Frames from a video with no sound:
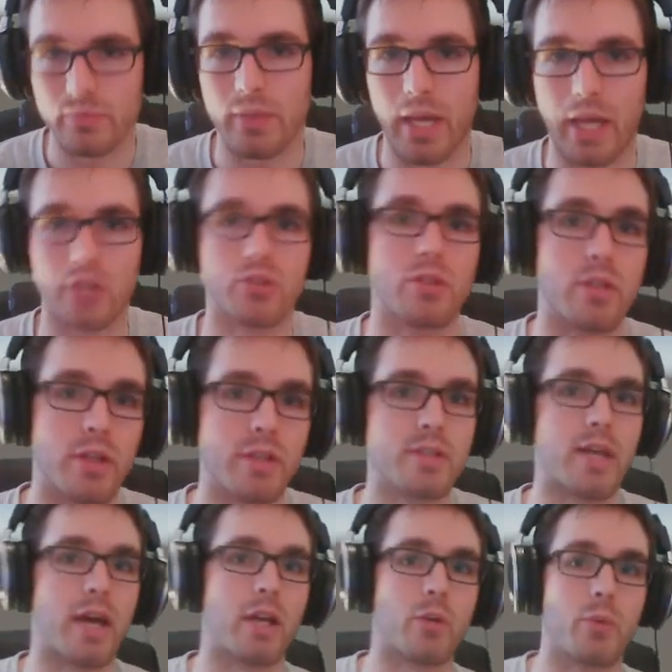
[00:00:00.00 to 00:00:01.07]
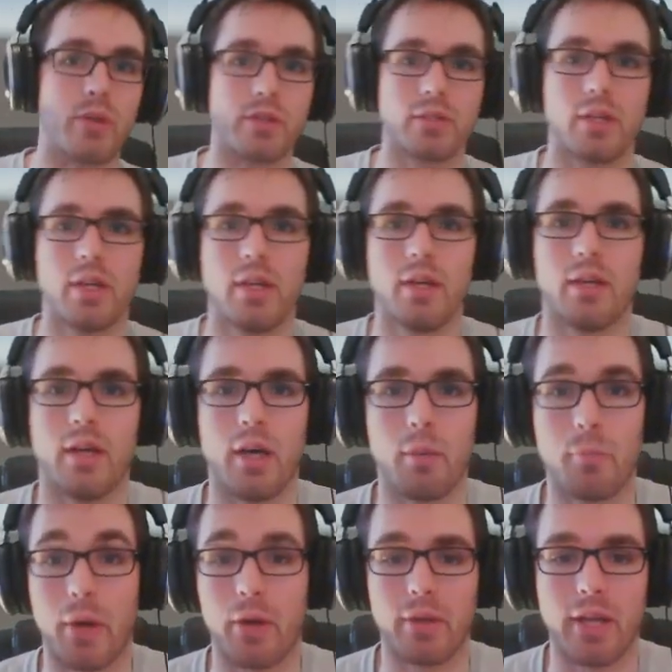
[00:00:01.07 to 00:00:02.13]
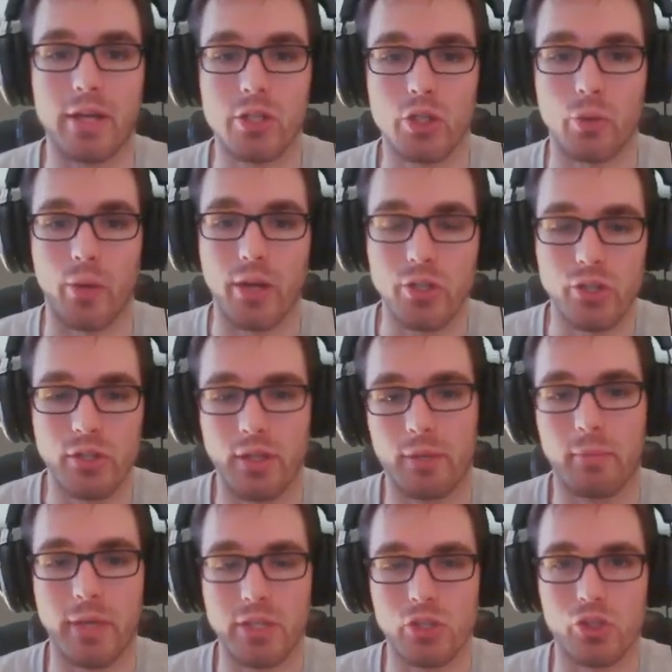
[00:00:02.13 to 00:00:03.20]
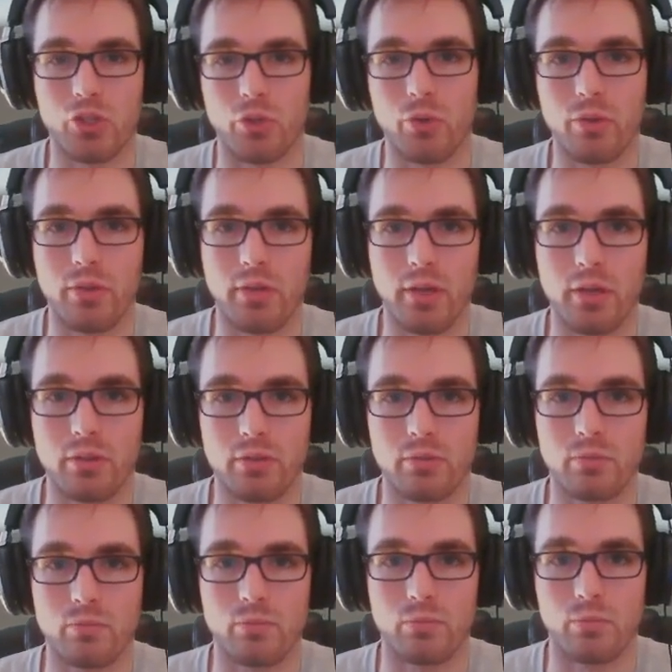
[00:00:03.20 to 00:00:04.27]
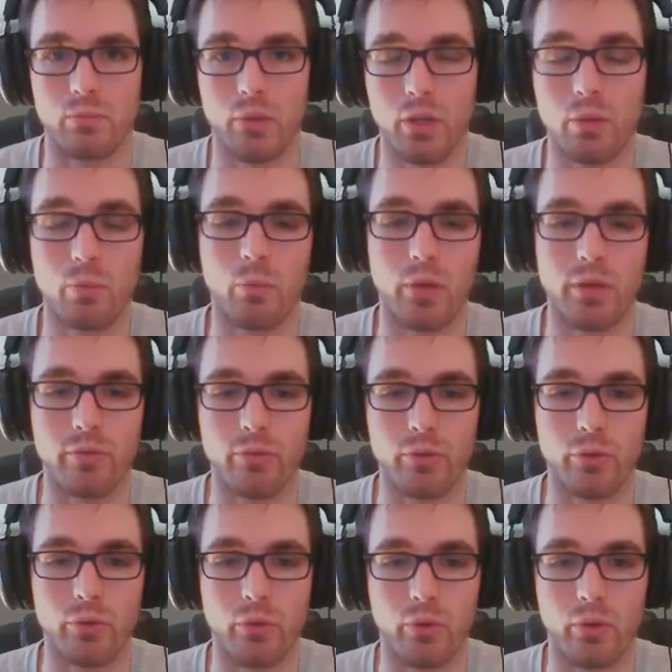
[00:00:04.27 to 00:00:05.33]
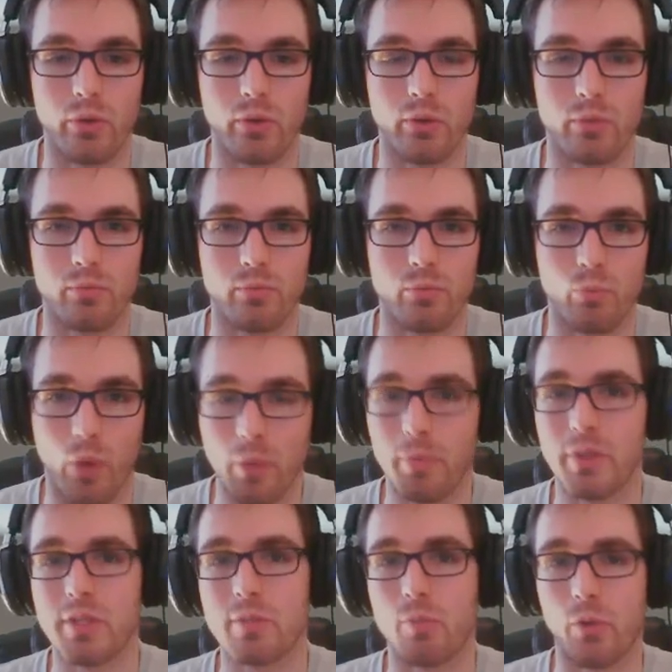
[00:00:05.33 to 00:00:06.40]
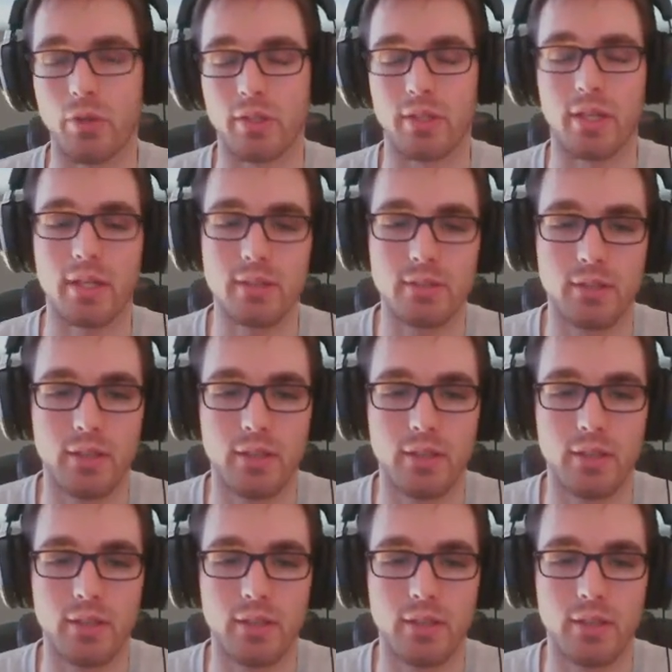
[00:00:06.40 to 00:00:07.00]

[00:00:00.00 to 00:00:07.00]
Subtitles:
actually does adequate parallax correction and makes sure that, well, whatever your weapon is pointing at,